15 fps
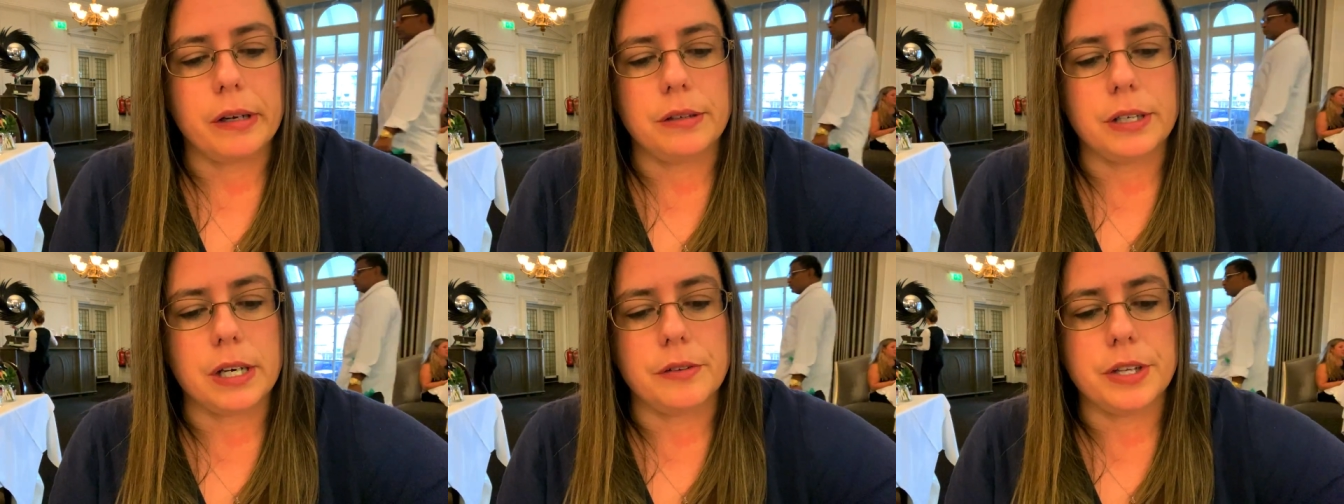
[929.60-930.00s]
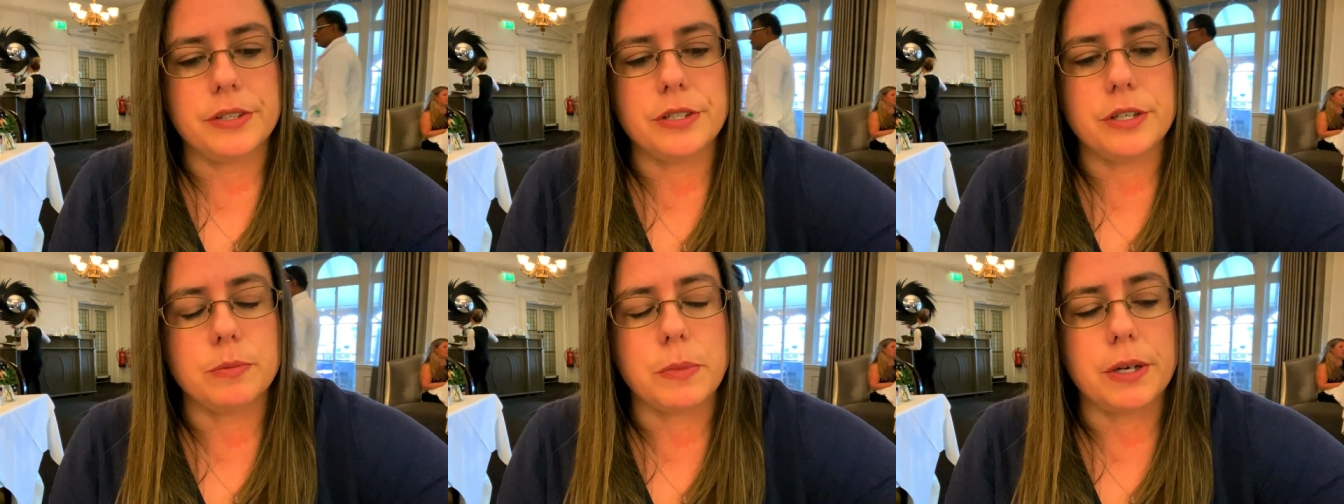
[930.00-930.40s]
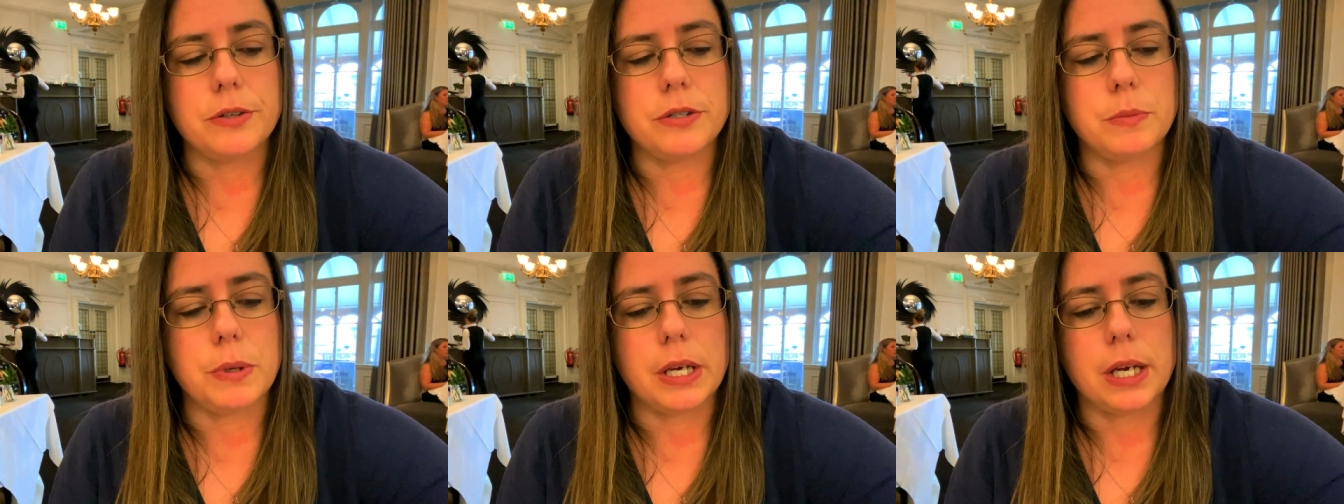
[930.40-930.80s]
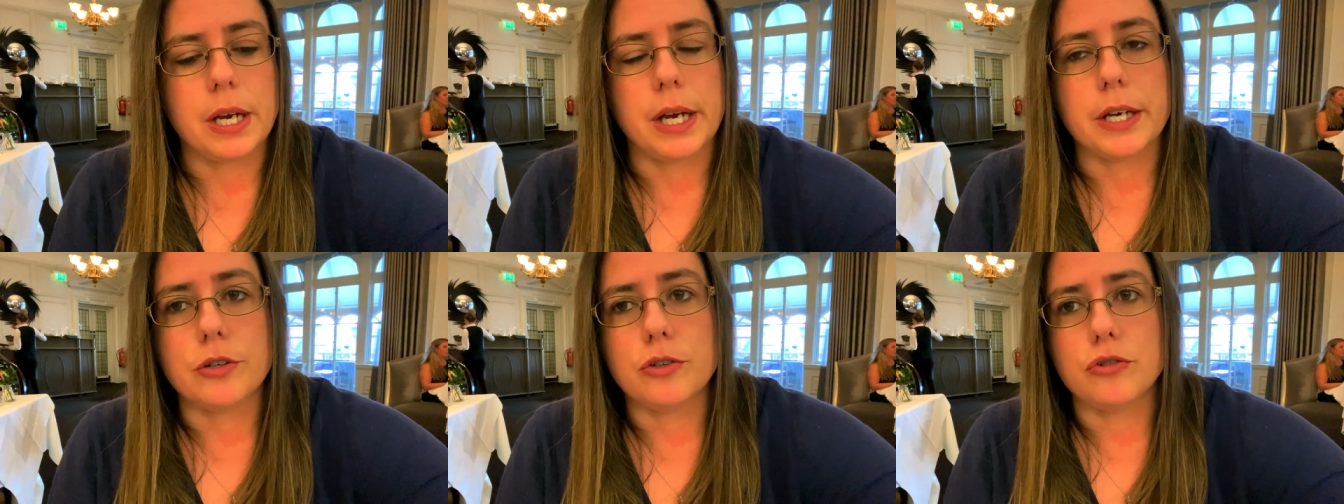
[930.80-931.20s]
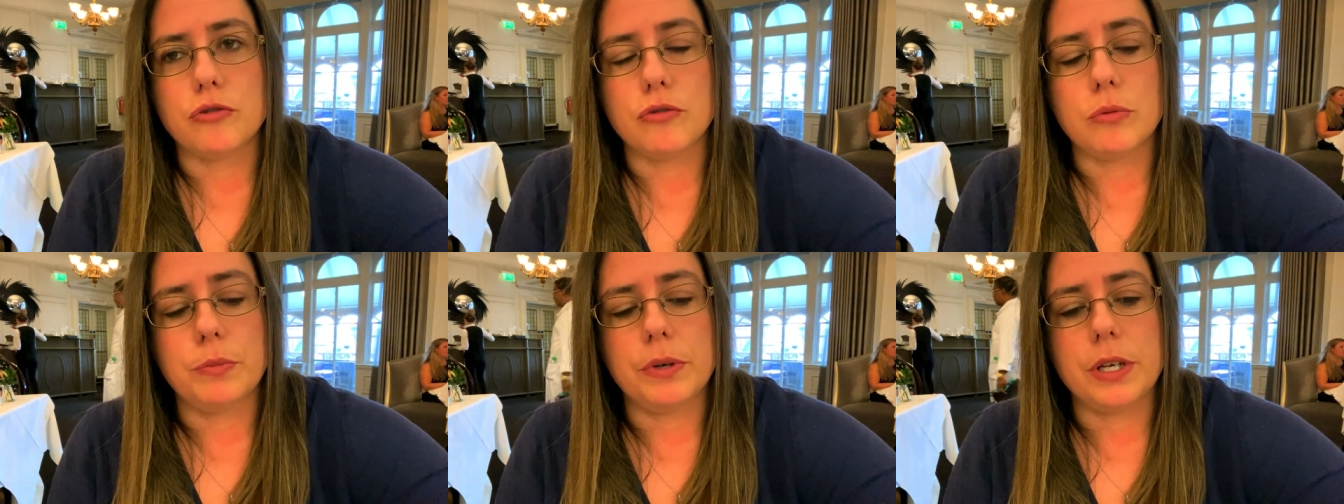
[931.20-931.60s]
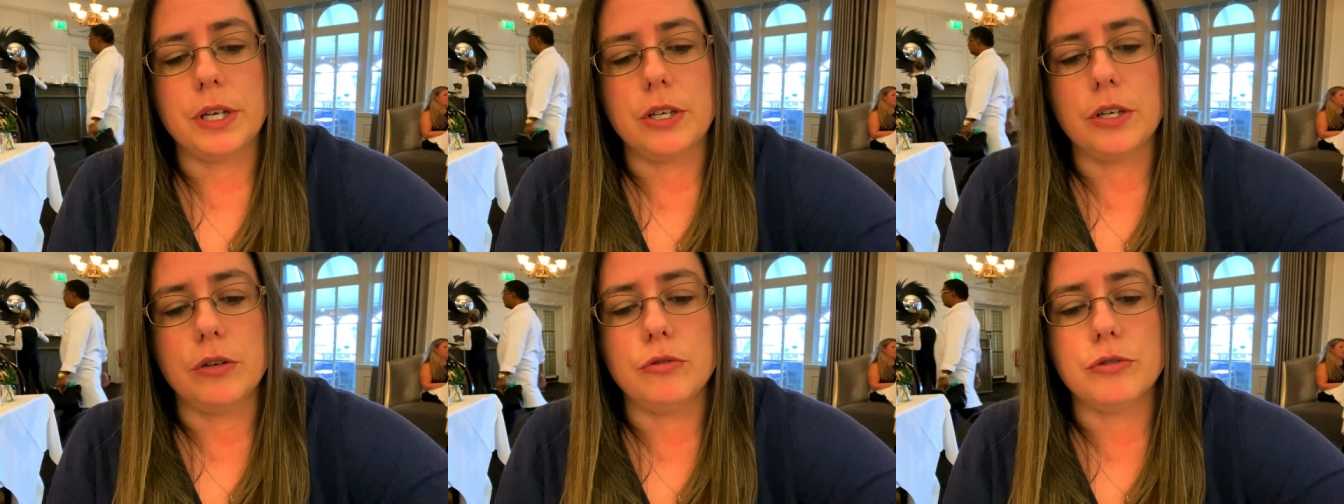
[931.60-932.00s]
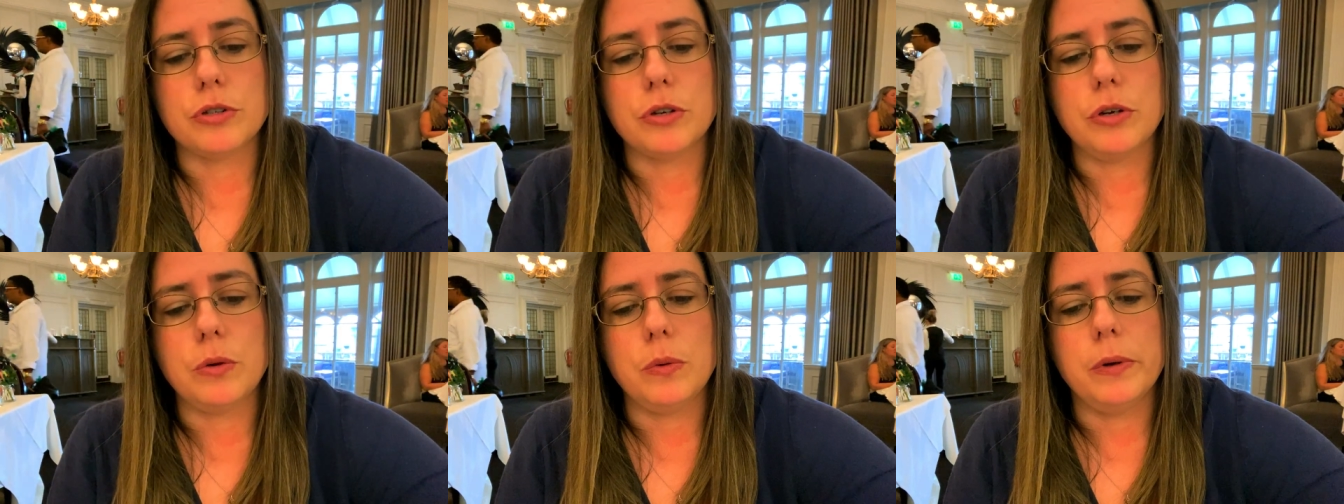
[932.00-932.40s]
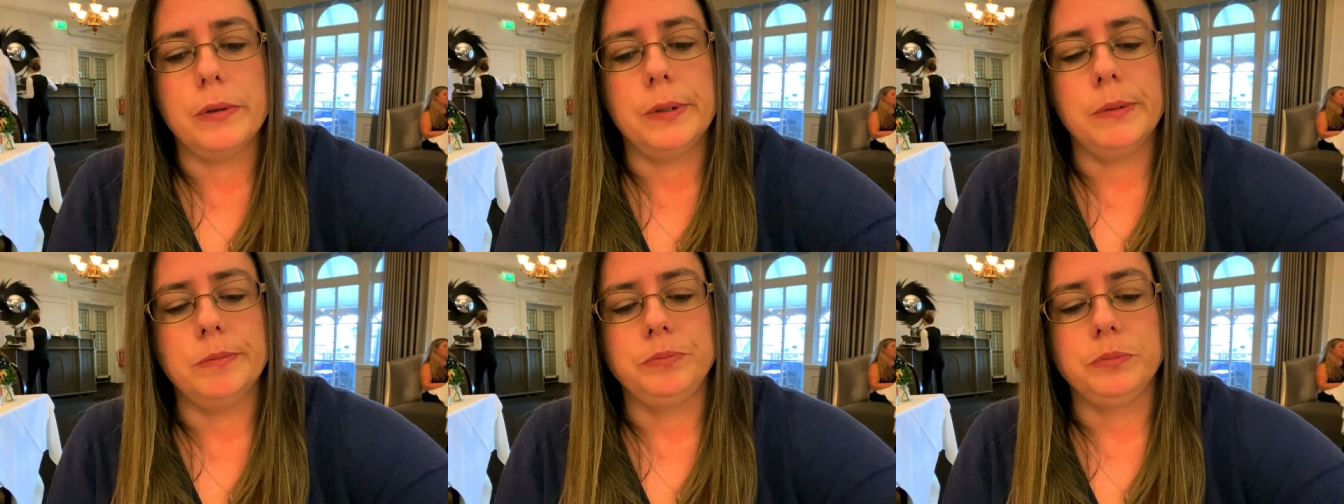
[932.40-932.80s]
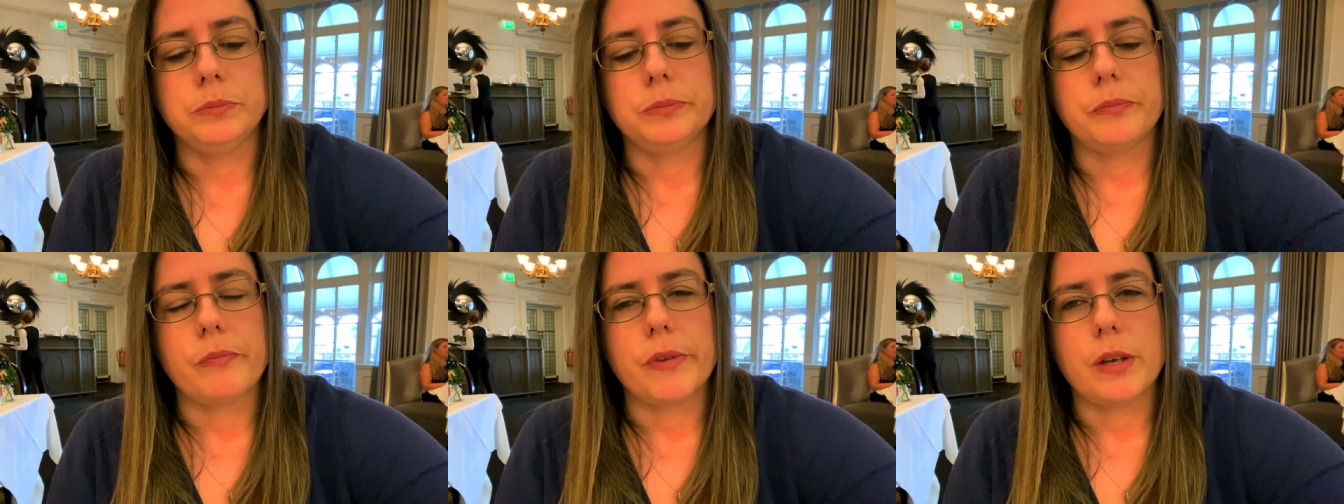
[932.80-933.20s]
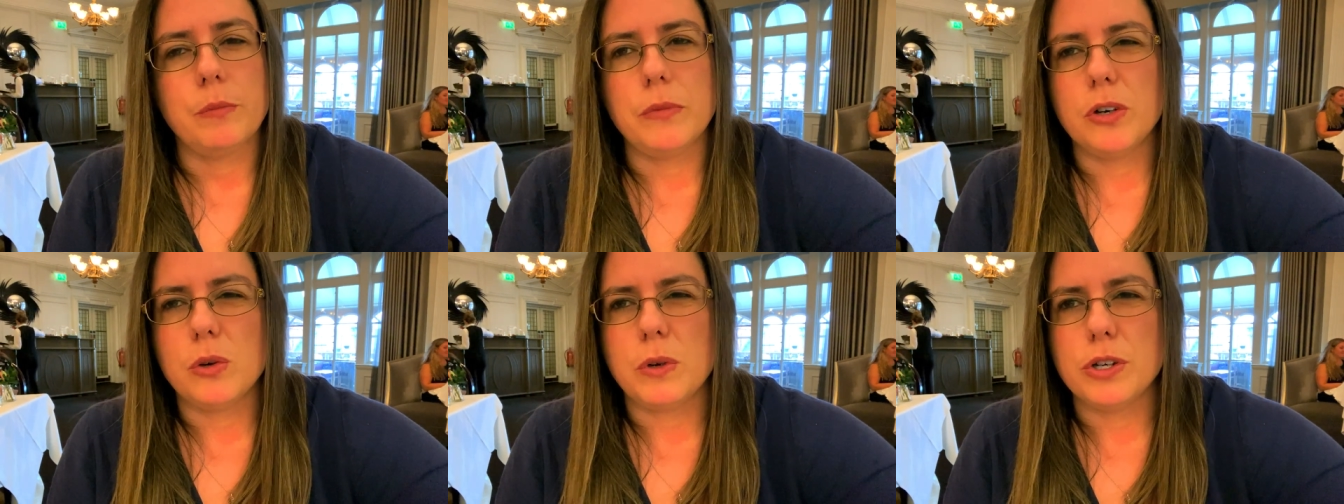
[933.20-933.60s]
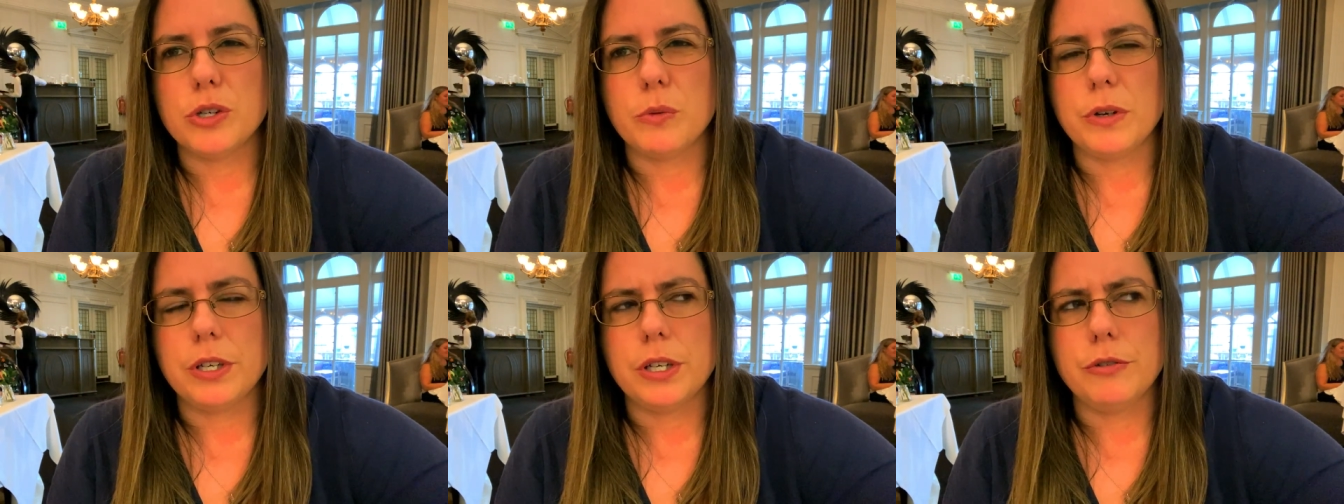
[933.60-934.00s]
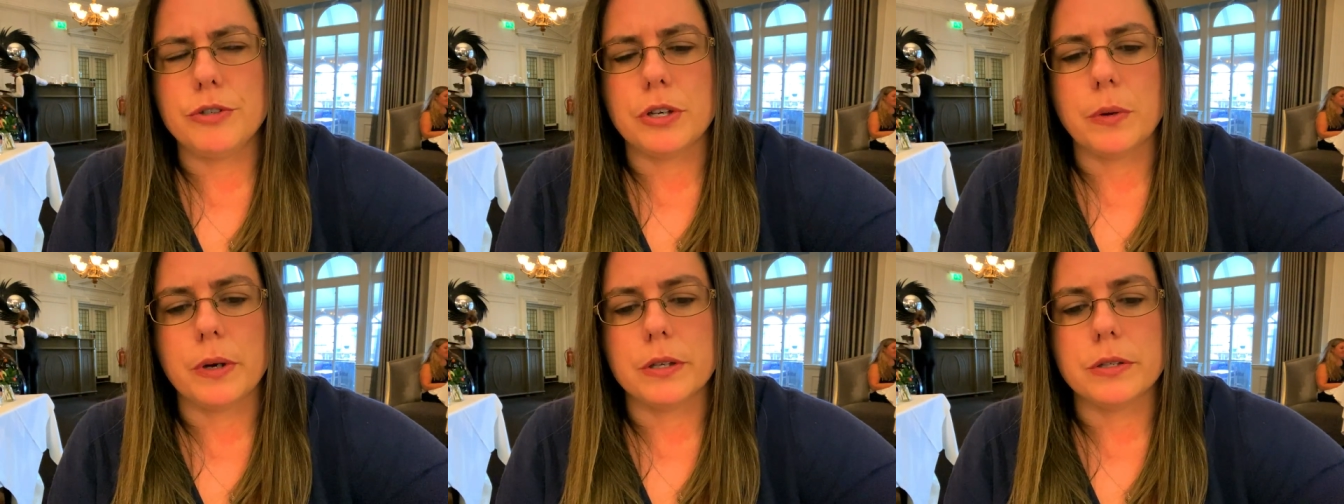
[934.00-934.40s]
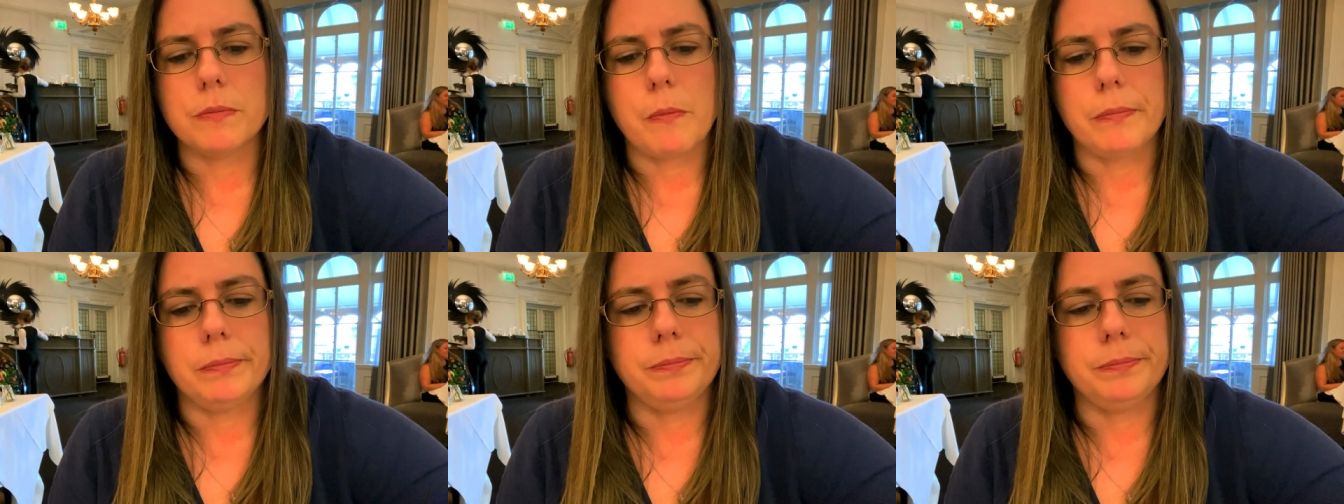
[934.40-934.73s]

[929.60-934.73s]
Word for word: now this is meant to be a strawberry yuzu. I'm not quite sure what yuzu is.